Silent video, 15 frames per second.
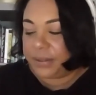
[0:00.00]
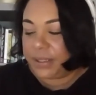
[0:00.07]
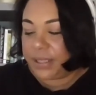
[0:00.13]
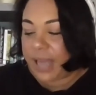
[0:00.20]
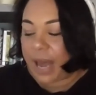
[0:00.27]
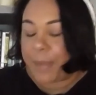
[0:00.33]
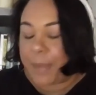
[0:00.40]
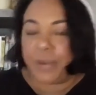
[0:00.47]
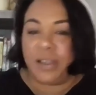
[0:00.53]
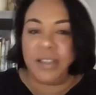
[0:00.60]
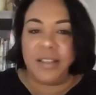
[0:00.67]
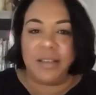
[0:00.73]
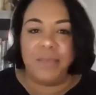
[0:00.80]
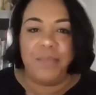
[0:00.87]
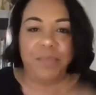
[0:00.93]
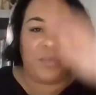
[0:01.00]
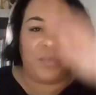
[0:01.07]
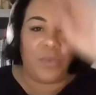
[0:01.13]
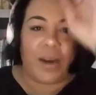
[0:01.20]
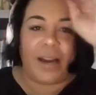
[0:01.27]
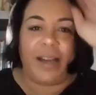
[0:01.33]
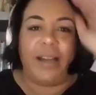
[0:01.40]
capitalism,
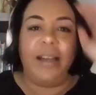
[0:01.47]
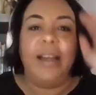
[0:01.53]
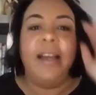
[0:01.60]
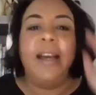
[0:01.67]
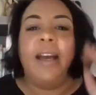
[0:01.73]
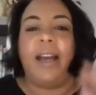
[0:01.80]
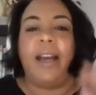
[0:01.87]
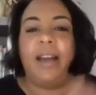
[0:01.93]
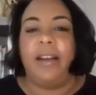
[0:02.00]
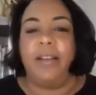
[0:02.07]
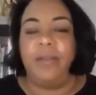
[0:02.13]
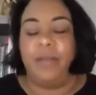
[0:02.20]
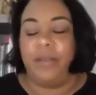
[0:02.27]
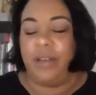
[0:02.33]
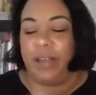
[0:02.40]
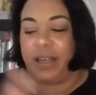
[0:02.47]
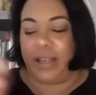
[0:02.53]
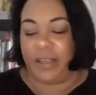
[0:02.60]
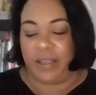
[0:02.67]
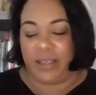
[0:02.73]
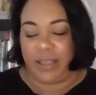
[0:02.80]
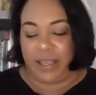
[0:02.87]
right, in
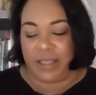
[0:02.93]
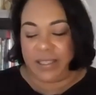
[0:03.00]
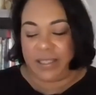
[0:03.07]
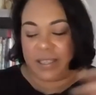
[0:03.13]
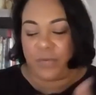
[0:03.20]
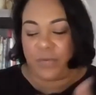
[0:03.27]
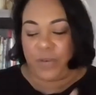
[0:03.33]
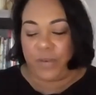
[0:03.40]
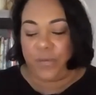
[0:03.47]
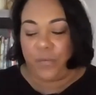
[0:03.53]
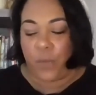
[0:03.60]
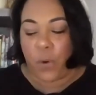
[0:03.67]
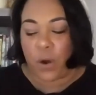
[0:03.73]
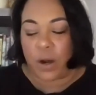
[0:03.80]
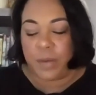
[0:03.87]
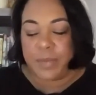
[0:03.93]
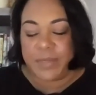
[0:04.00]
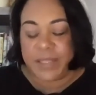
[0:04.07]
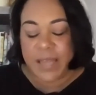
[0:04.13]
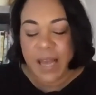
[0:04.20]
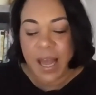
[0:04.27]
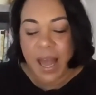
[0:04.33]
its different forms,
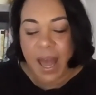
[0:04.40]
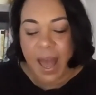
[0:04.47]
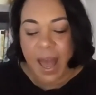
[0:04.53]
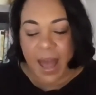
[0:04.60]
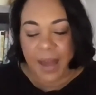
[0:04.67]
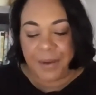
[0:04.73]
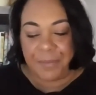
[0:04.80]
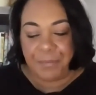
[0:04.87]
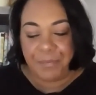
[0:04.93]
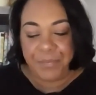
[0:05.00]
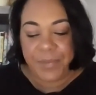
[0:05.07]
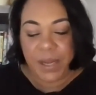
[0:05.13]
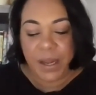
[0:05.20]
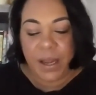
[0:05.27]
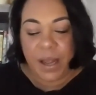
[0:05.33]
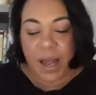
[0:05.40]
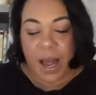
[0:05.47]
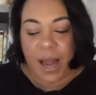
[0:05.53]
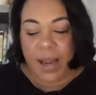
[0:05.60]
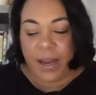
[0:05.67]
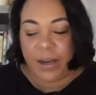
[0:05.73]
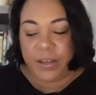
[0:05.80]
and
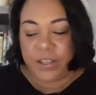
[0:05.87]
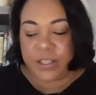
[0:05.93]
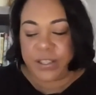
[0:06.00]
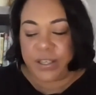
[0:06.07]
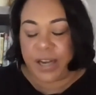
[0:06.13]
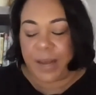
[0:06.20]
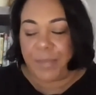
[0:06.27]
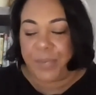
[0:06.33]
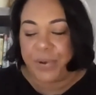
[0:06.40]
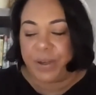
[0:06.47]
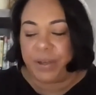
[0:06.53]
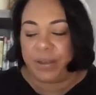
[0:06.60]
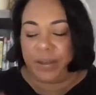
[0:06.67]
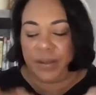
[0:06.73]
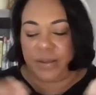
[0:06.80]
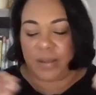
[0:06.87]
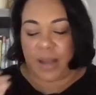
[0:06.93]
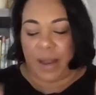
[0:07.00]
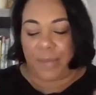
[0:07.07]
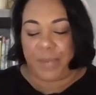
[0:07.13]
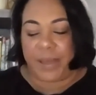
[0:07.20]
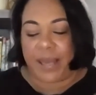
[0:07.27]
I understood. I
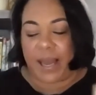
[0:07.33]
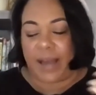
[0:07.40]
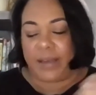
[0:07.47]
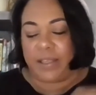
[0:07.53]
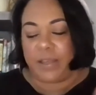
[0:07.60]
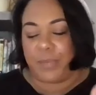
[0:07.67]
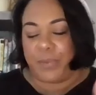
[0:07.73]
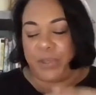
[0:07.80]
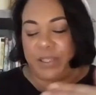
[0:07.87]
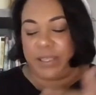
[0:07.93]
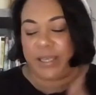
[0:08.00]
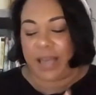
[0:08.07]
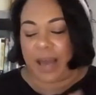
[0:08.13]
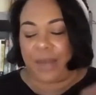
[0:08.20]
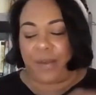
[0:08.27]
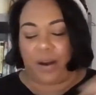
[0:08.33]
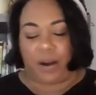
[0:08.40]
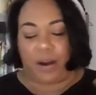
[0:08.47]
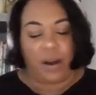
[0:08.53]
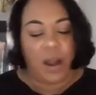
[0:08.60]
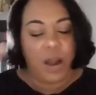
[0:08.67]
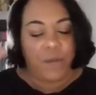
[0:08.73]
began to put
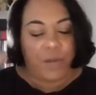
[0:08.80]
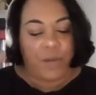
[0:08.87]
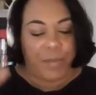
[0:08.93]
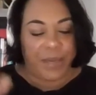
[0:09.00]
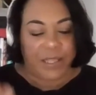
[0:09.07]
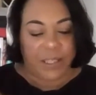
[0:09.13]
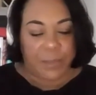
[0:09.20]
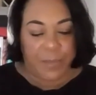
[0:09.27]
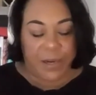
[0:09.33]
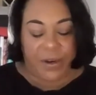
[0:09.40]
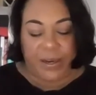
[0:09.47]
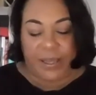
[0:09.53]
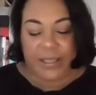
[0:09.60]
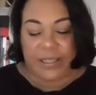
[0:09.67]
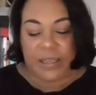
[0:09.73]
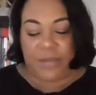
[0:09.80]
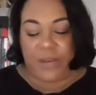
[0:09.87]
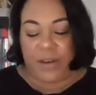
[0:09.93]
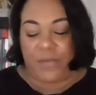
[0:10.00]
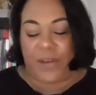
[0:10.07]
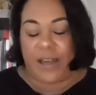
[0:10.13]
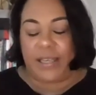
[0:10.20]
together from experience, even
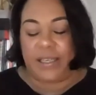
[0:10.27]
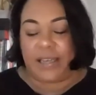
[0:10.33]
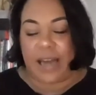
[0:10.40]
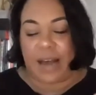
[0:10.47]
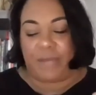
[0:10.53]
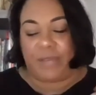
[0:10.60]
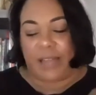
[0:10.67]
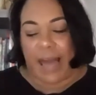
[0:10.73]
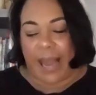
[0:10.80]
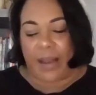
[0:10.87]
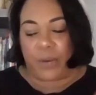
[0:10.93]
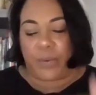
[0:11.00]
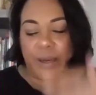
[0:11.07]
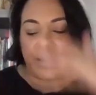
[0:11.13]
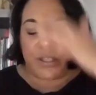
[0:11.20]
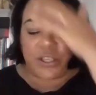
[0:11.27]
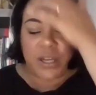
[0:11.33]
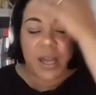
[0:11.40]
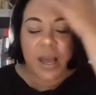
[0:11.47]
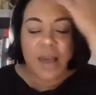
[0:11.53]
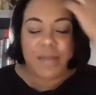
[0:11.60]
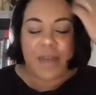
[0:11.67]
if I didn't have language,
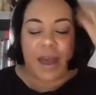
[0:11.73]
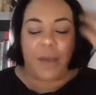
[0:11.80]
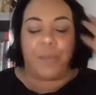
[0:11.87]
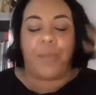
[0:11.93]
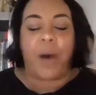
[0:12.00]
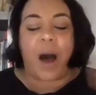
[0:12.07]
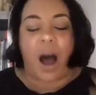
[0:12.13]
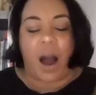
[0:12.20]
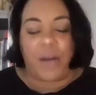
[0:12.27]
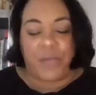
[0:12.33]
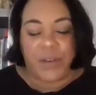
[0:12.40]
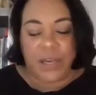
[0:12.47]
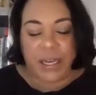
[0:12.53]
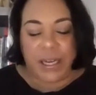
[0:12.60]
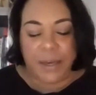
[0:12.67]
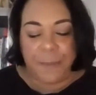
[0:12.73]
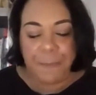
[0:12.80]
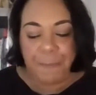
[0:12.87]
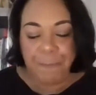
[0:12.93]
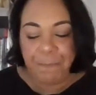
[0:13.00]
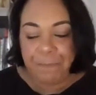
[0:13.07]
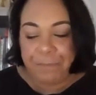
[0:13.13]
that poverty
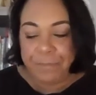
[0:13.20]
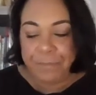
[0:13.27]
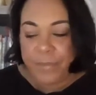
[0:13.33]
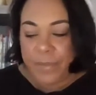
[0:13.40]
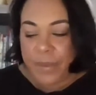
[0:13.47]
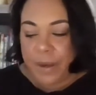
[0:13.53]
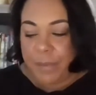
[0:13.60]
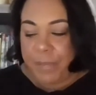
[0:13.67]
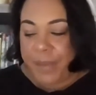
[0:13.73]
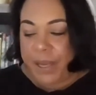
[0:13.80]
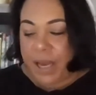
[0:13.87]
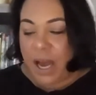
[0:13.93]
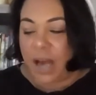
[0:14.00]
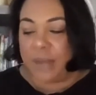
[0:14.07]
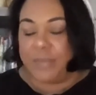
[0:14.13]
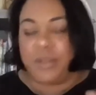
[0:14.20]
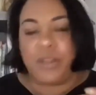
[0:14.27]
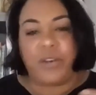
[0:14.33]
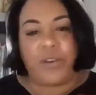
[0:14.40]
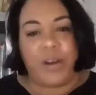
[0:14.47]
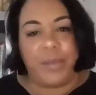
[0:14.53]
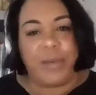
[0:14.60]
becomes
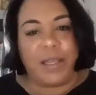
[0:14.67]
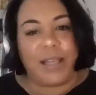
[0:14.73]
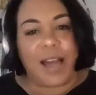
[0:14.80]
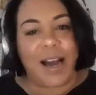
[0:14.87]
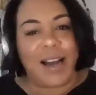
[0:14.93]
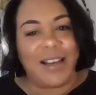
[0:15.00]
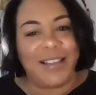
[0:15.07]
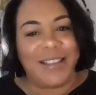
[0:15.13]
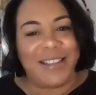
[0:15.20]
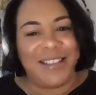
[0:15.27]
criminalized,